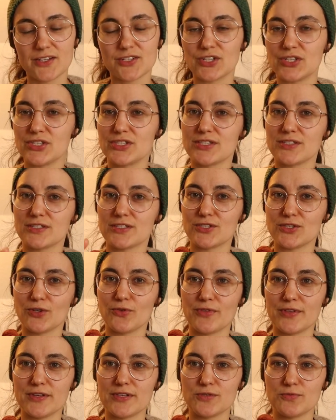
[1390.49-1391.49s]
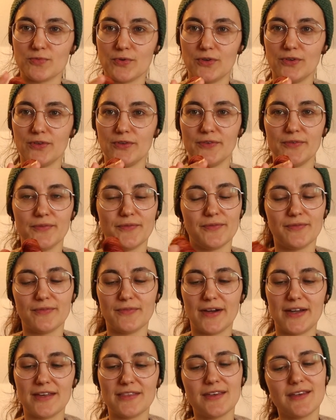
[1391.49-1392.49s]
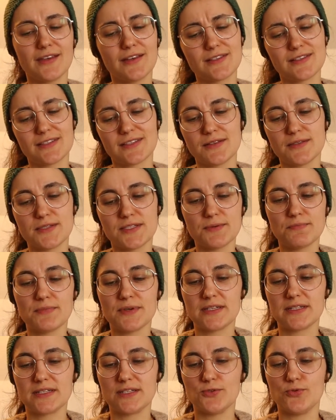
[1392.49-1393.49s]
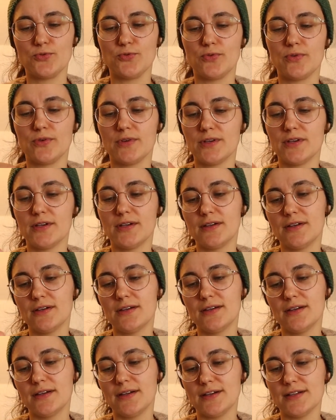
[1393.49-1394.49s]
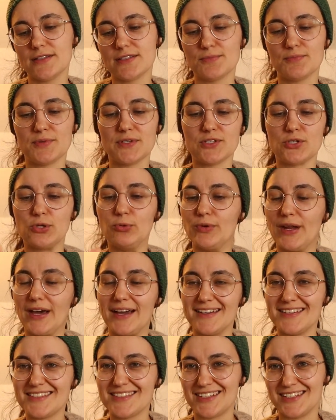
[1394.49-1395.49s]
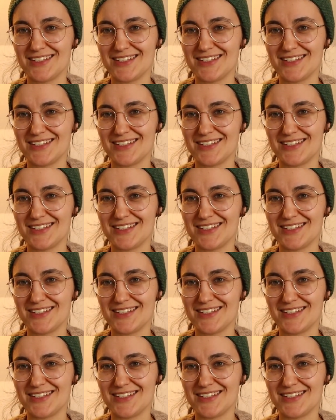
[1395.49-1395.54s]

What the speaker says: just so this will, I think it's a bit too nice